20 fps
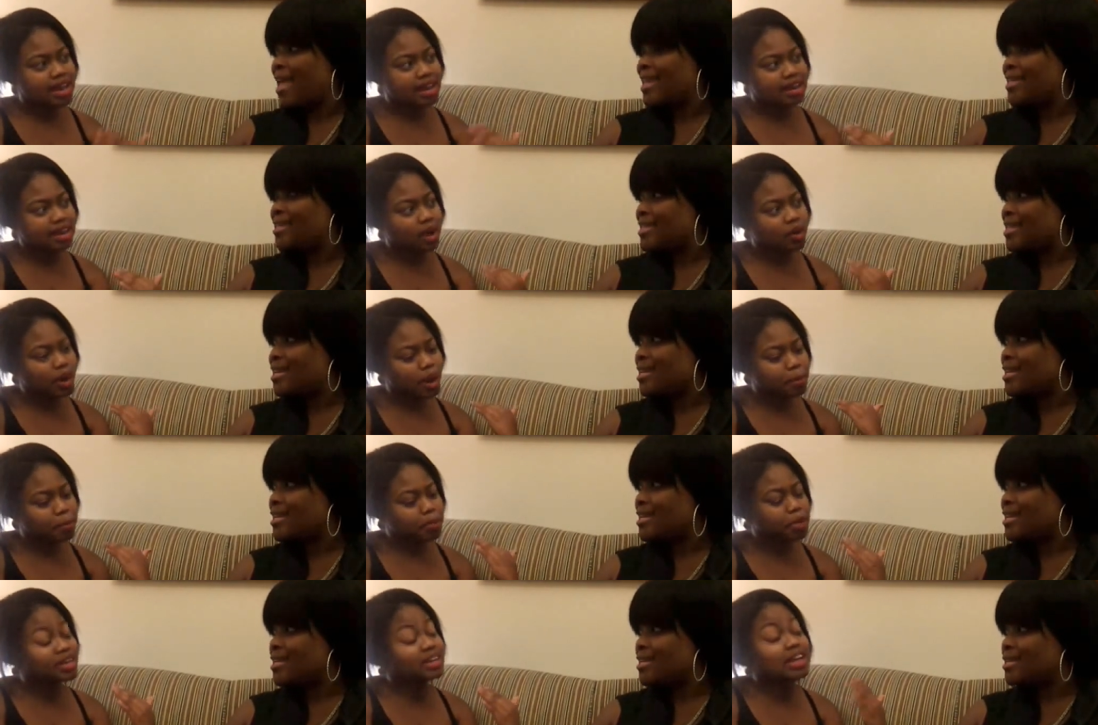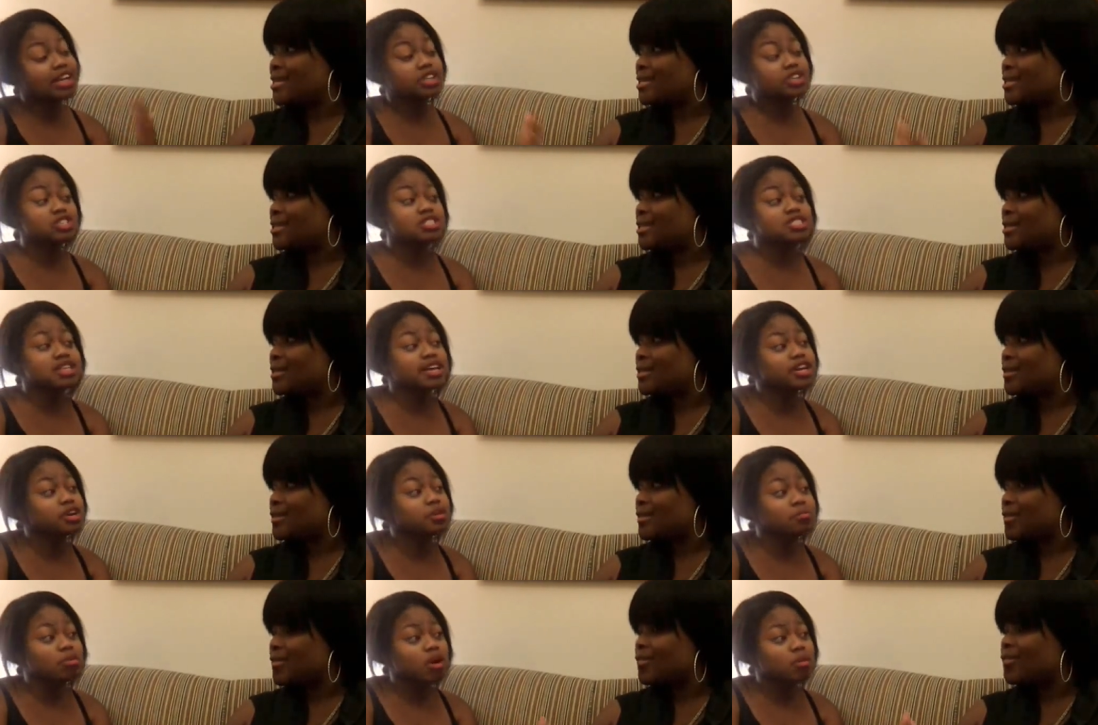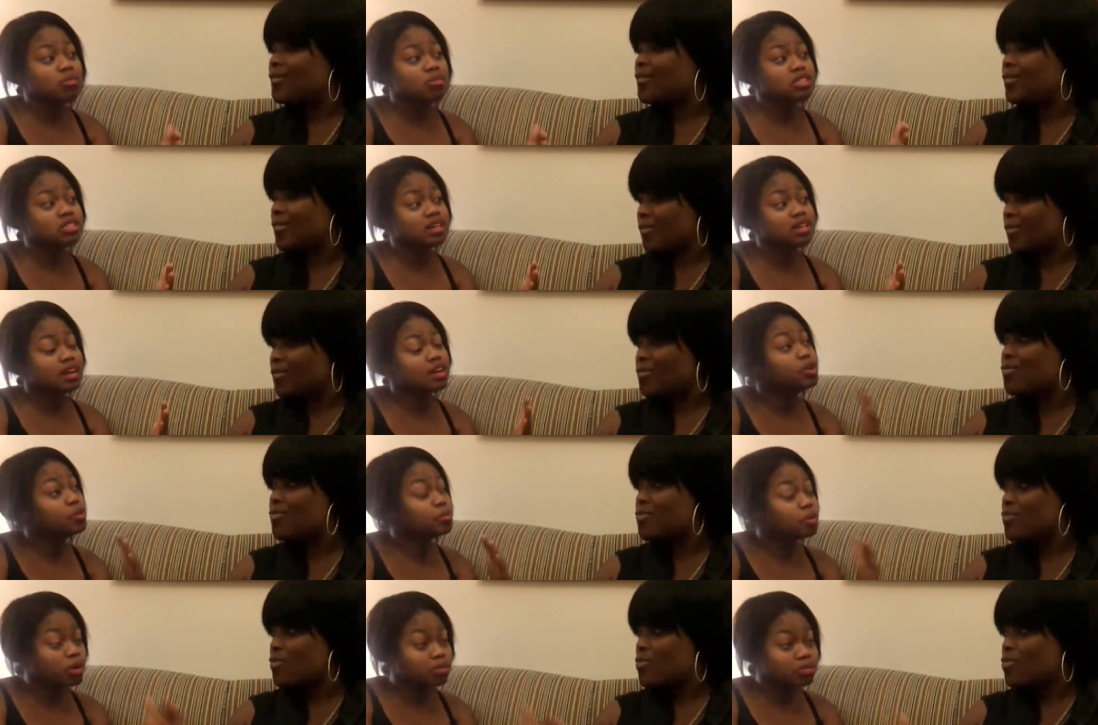Speaker 1: I now didn't. I'm putting like you saying your mom was
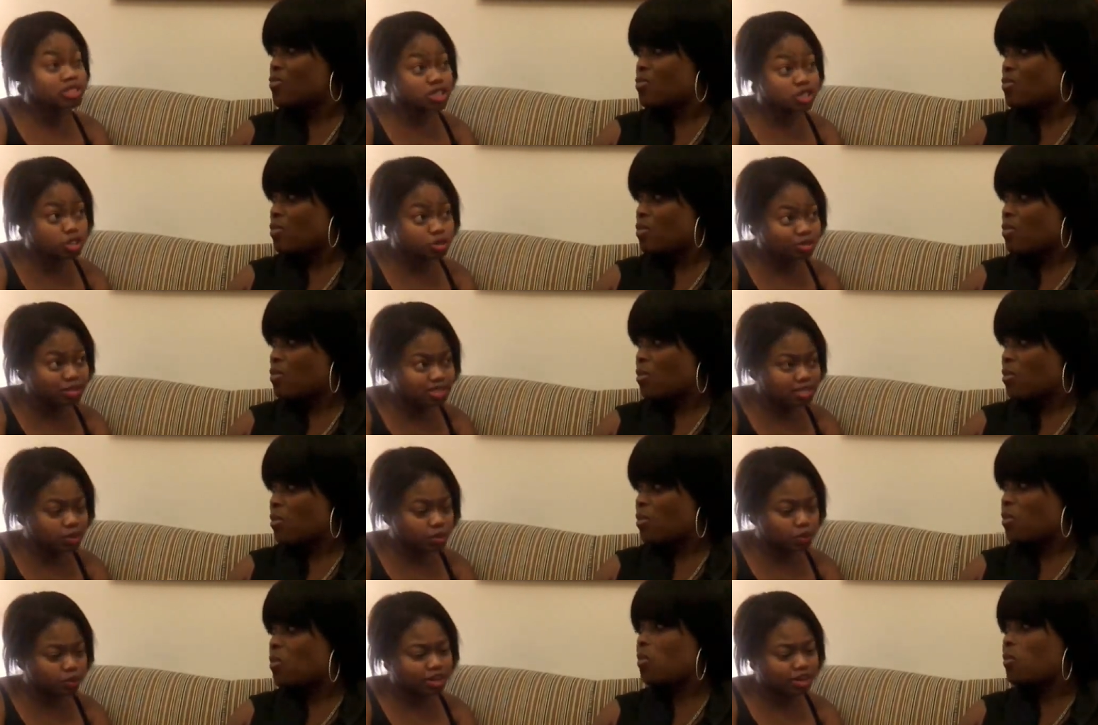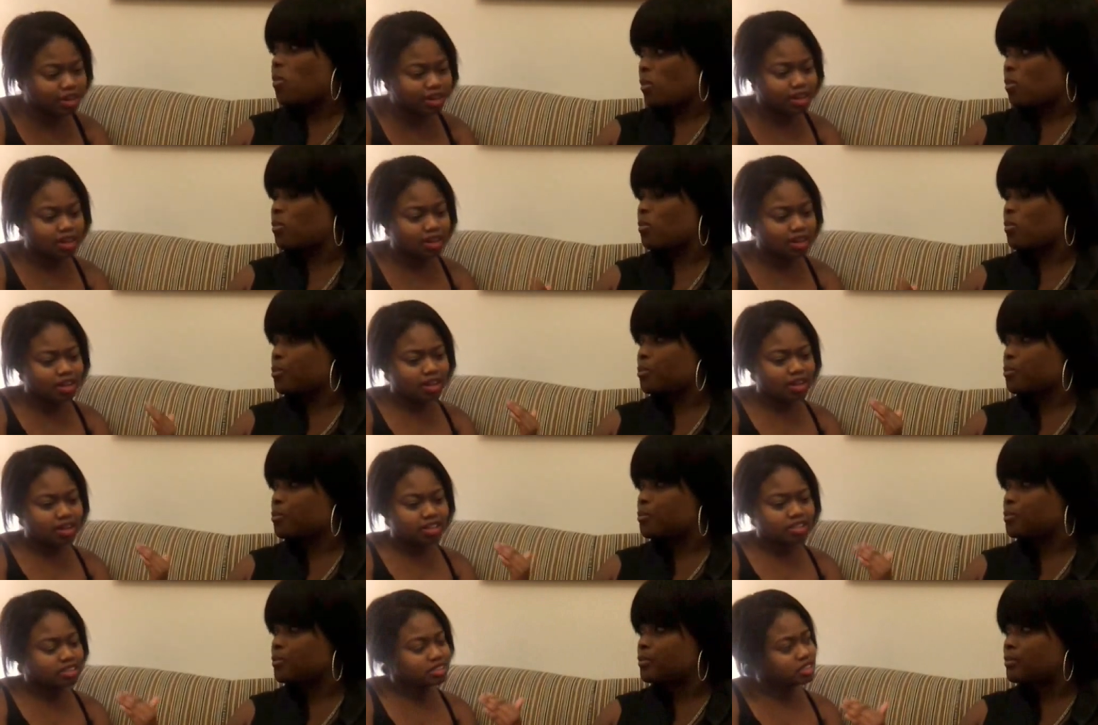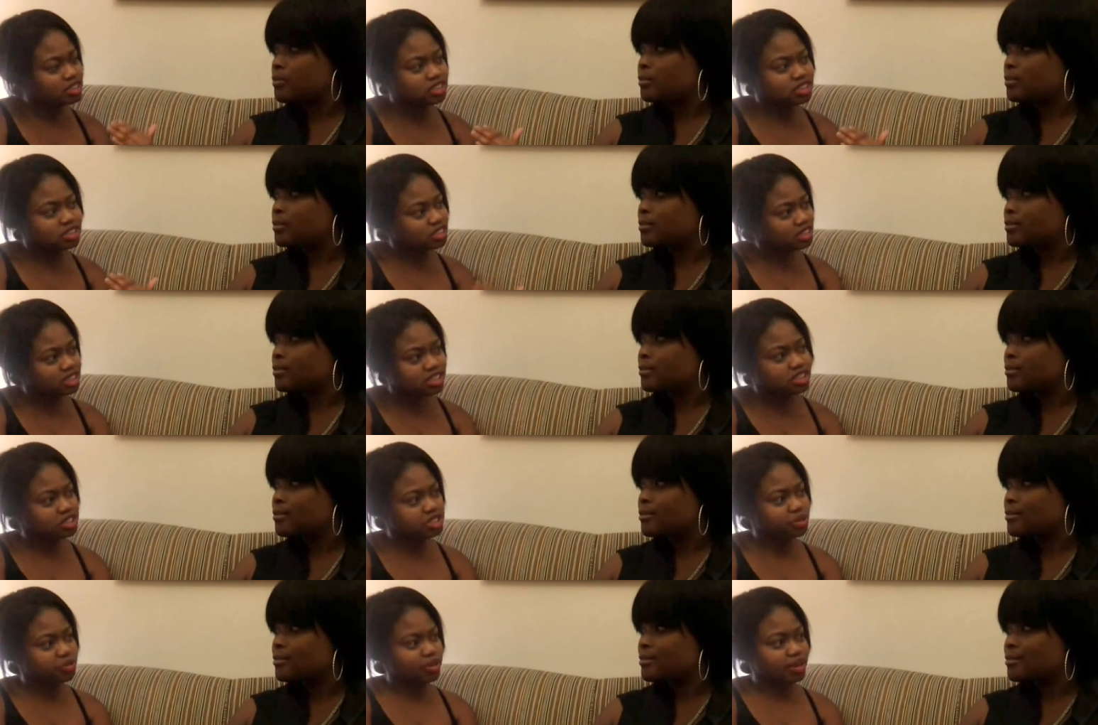your mom is a domestic worker. Mm.
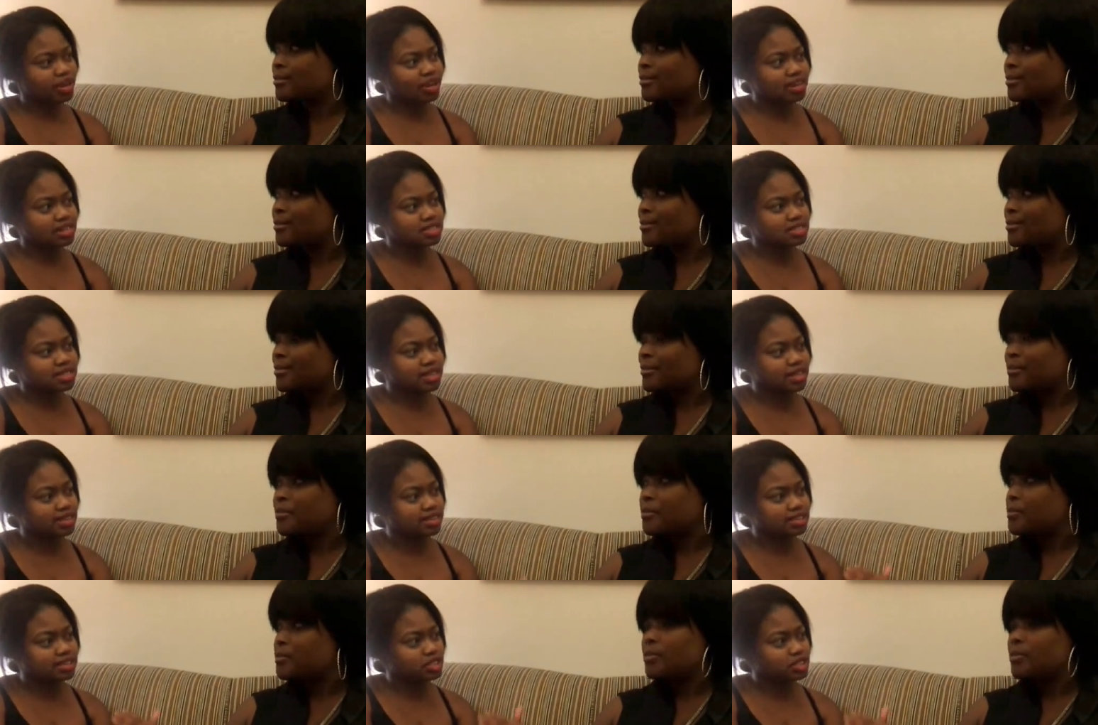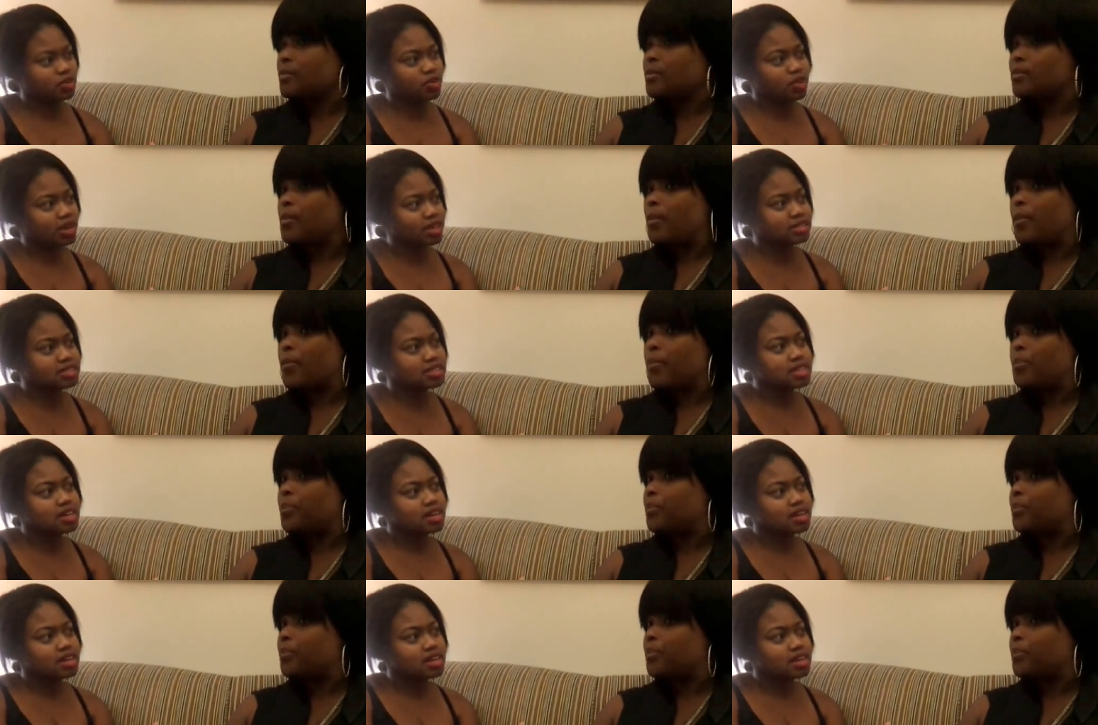Didn't you realize that you know what?